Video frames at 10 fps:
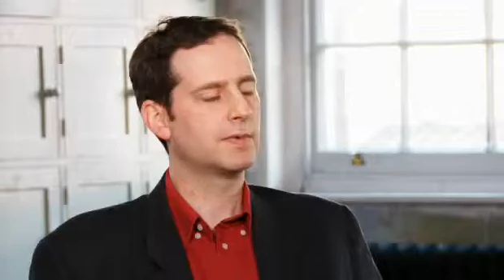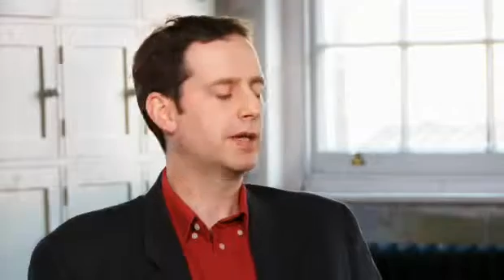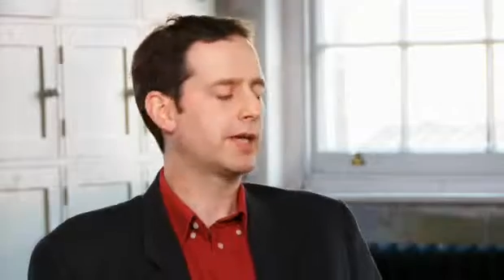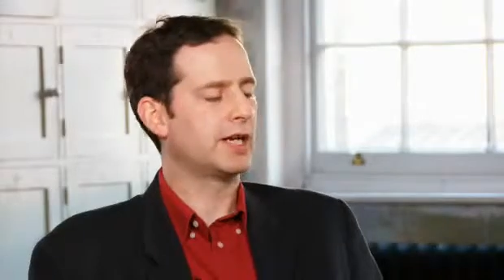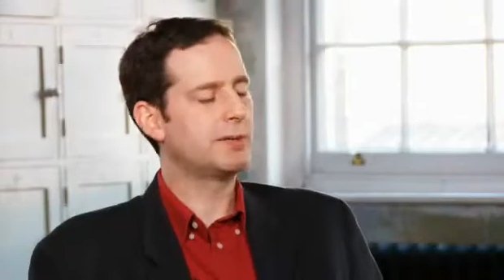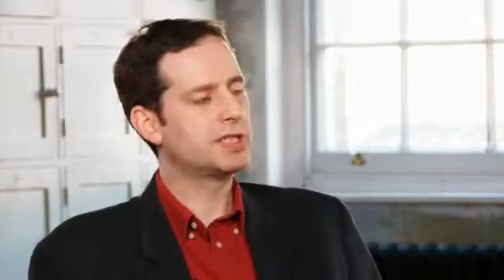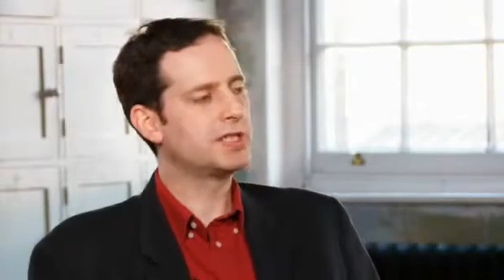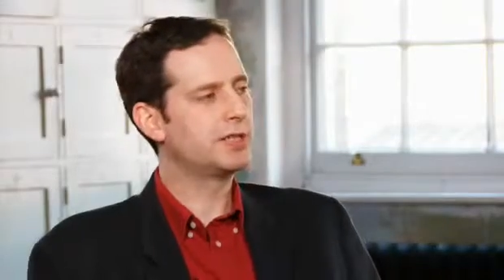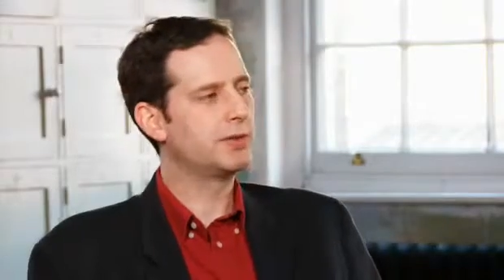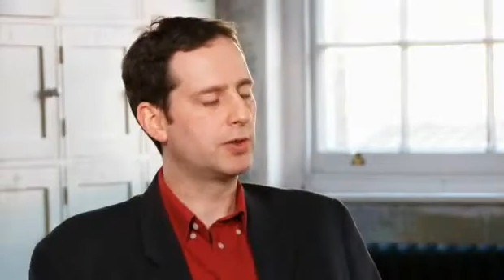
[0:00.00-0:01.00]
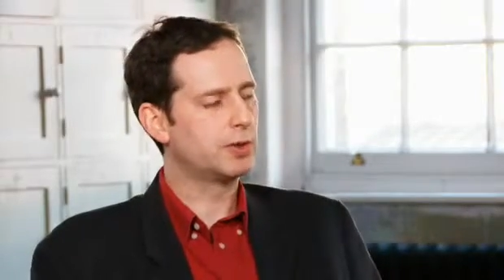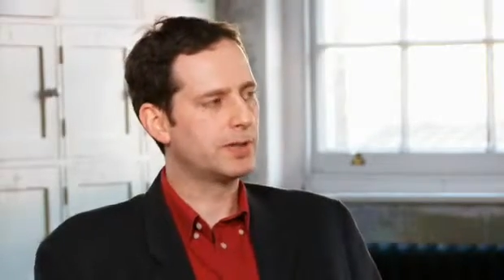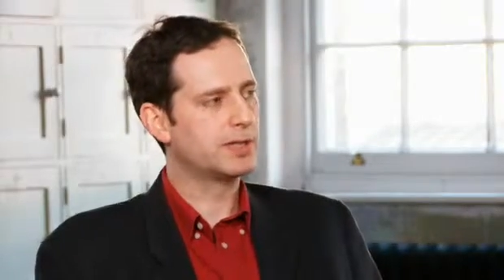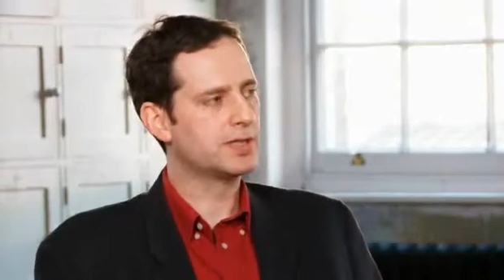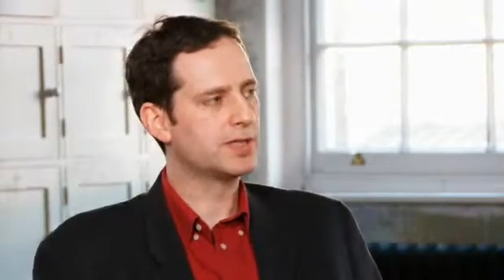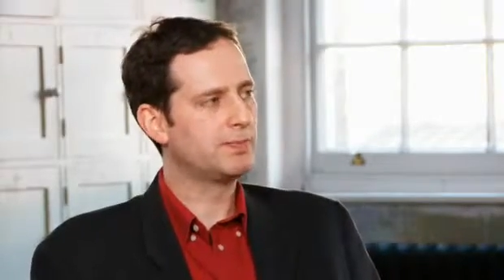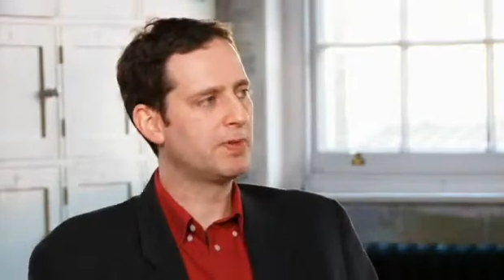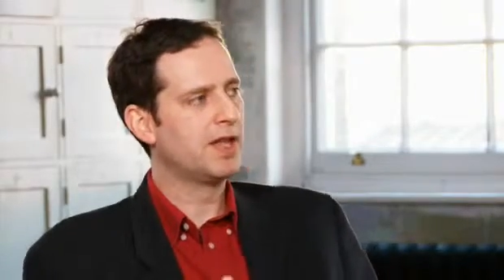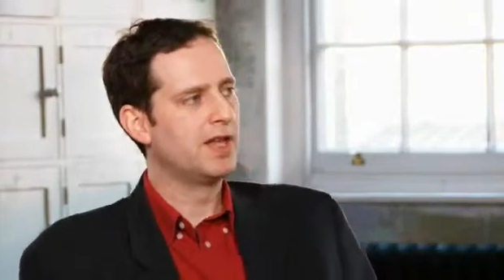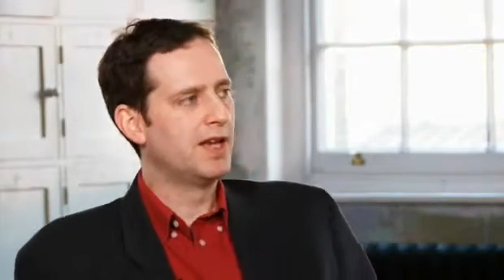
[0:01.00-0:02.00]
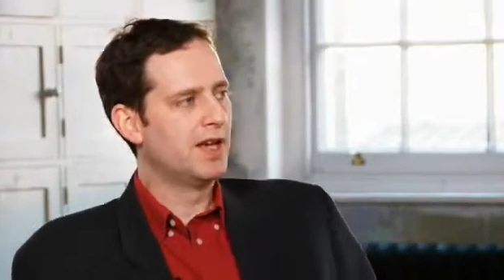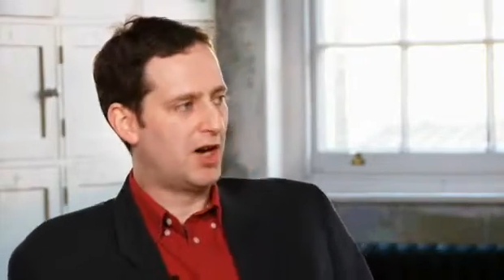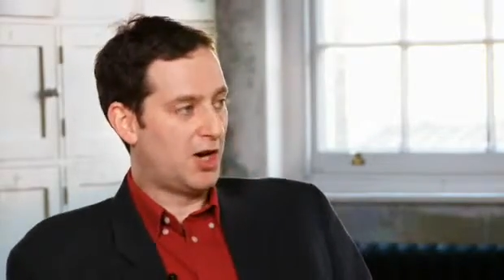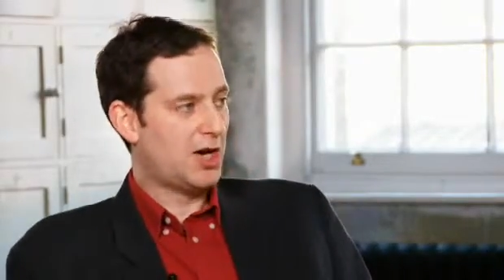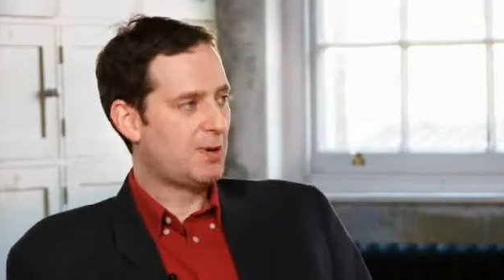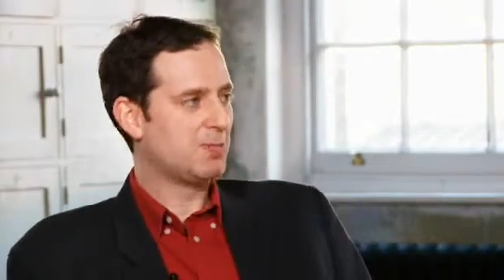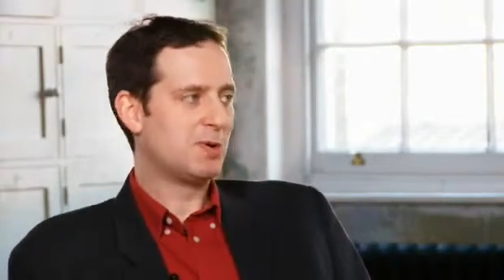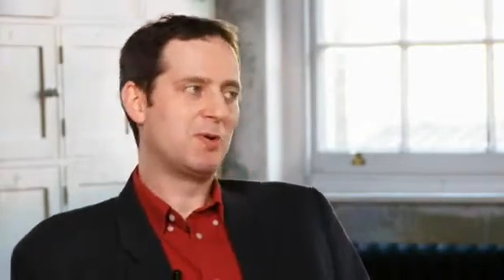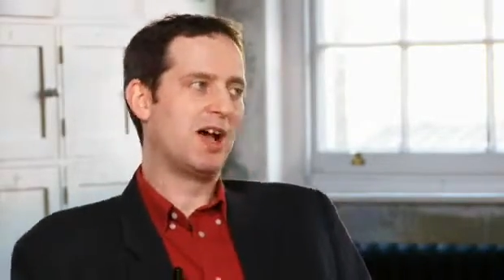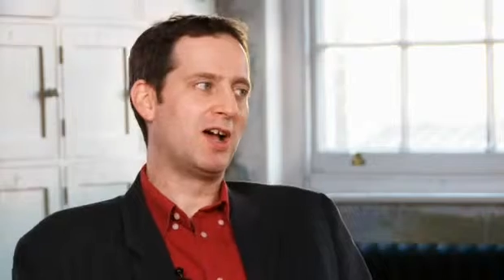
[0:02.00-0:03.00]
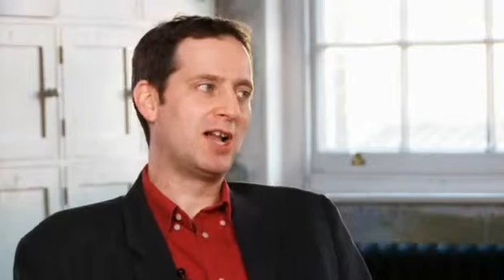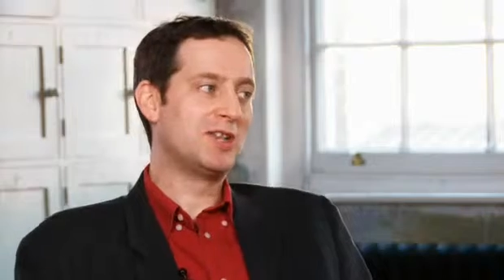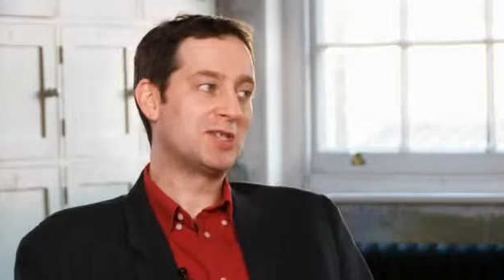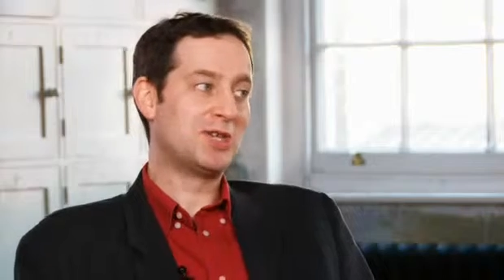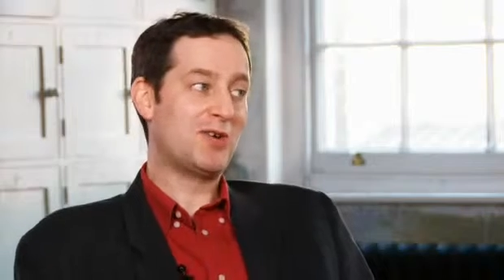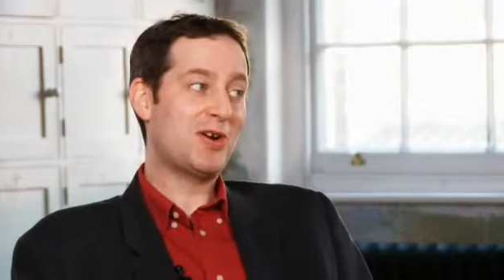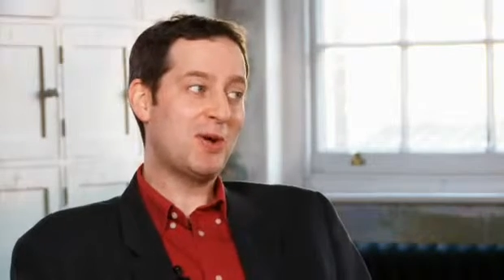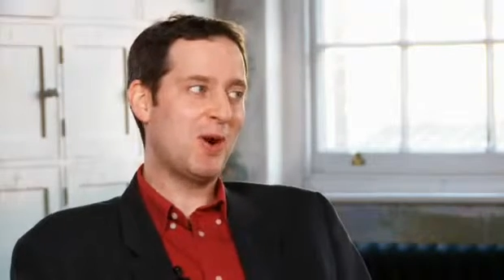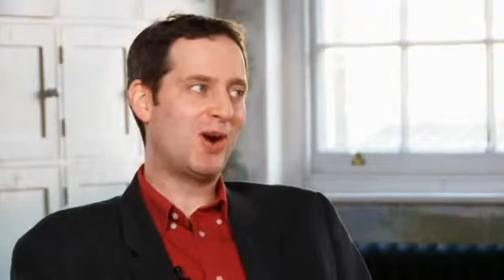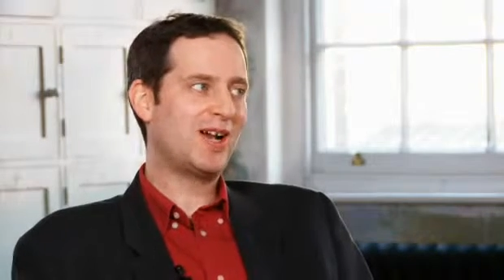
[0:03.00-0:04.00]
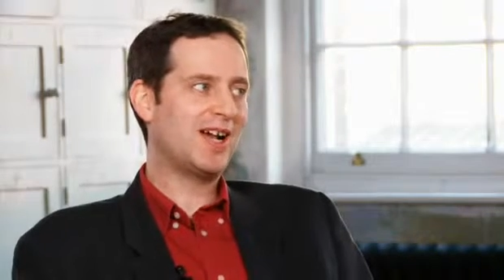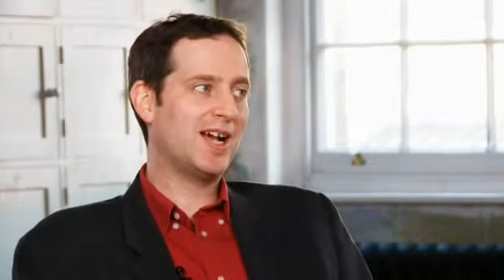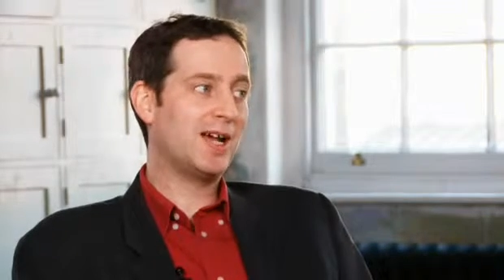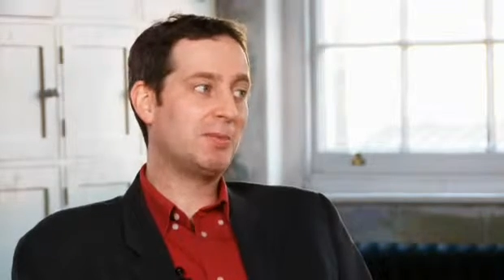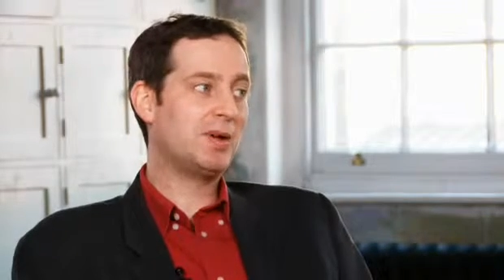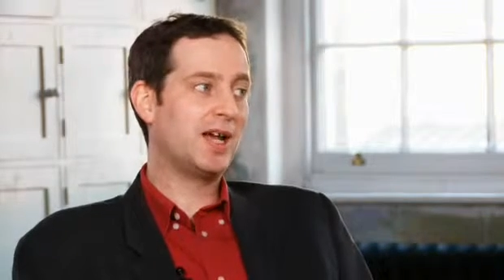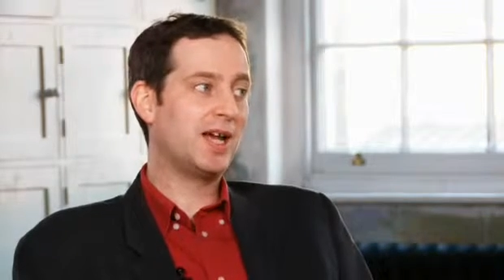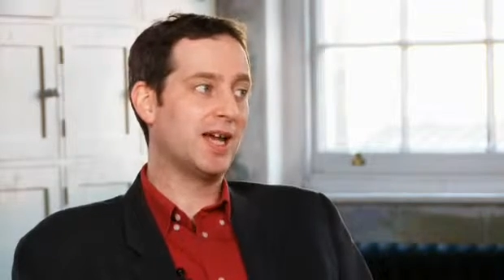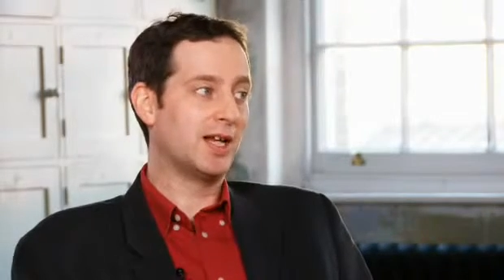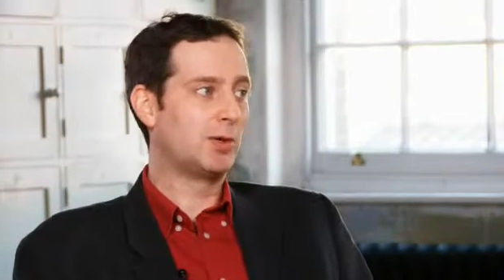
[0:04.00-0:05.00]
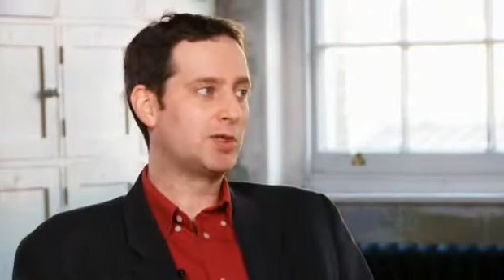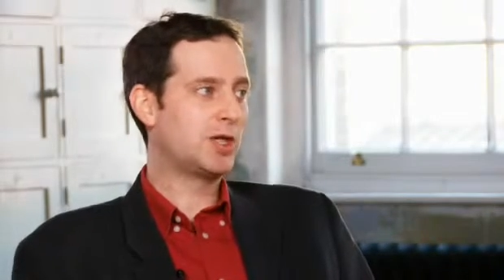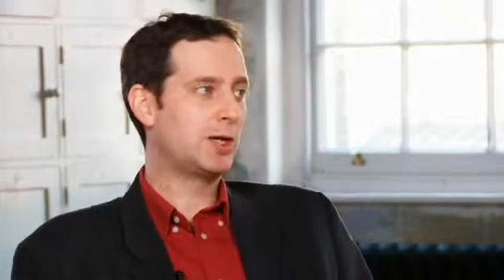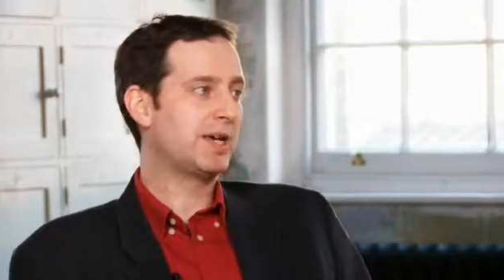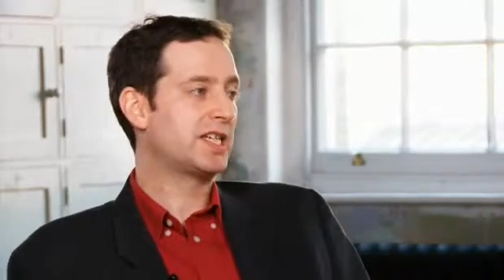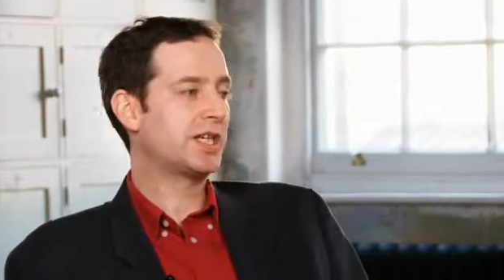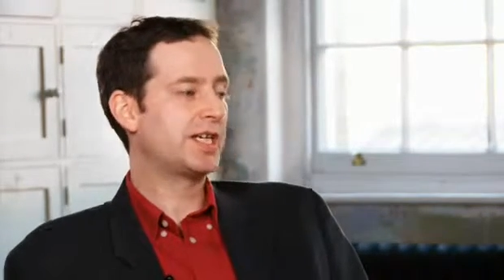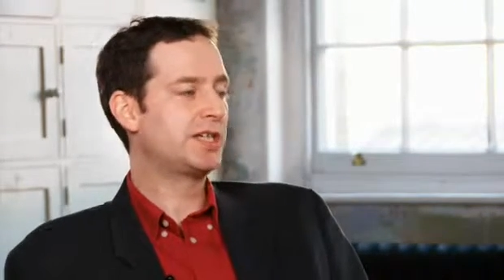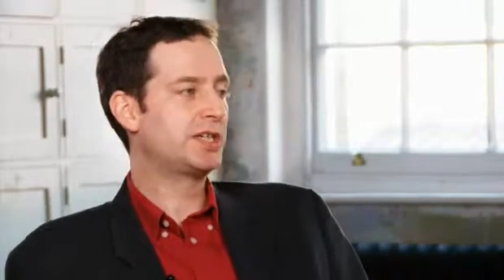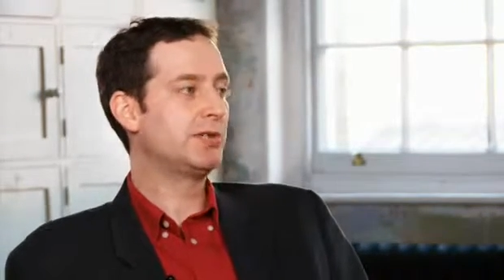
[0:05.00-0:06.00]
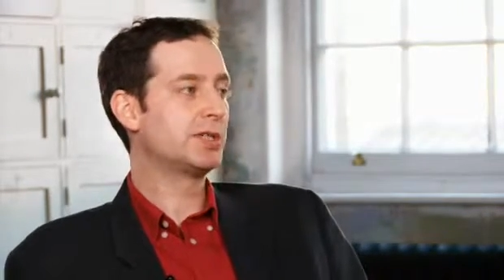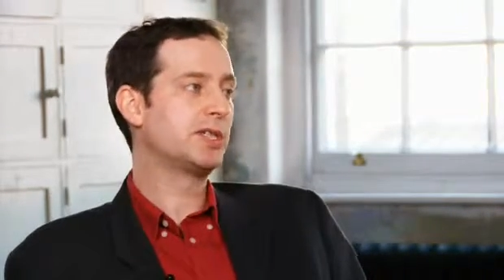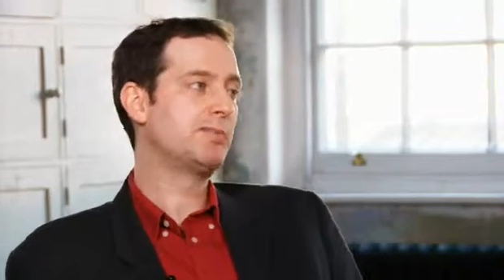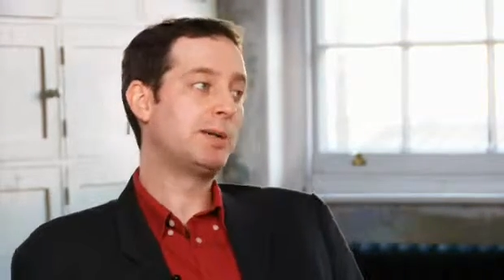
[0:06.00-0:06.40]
Okay, let me turn to you, Connor, because I'm, in this scenario, I am a long-time Exchange user.